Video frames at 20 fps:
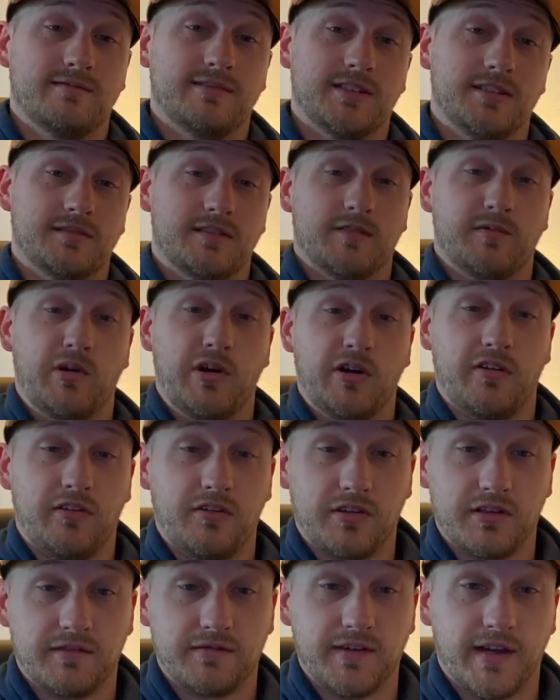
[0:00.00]
So tomorrow
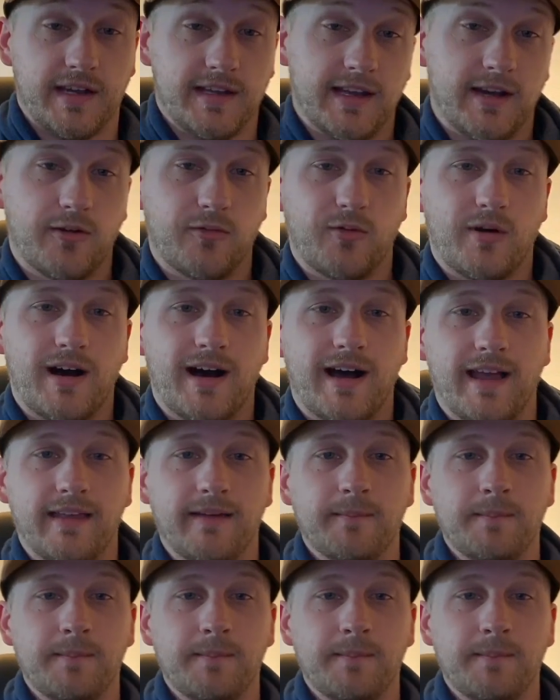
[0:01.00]
you can find out why